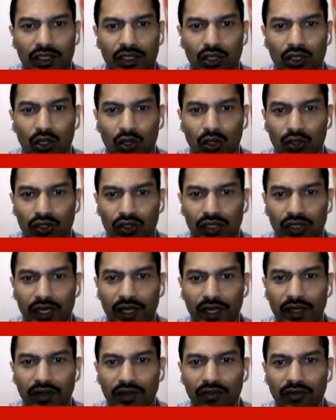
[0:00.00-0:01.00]
constant,
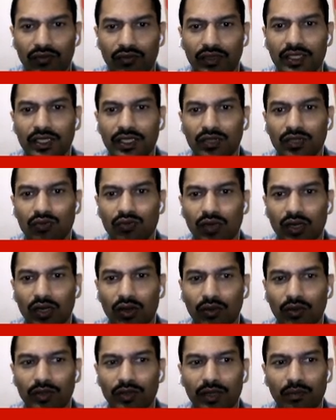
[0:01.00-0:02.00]
which is one
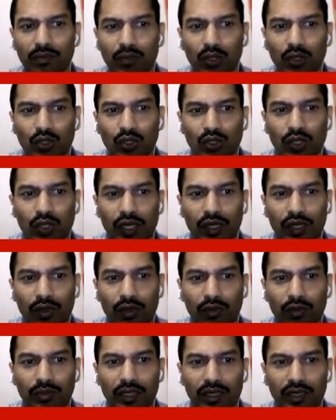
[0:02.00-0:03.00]
of the postulate of
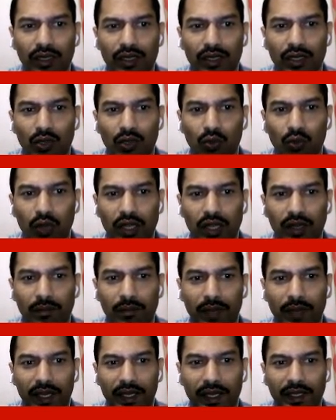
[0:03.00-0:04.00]
the quantum
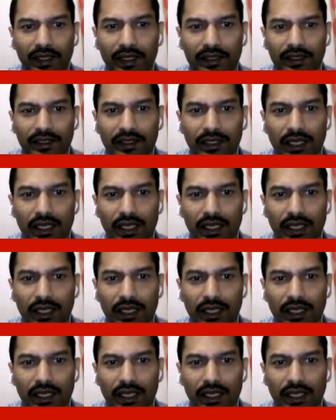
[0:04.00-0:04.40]
mechanics.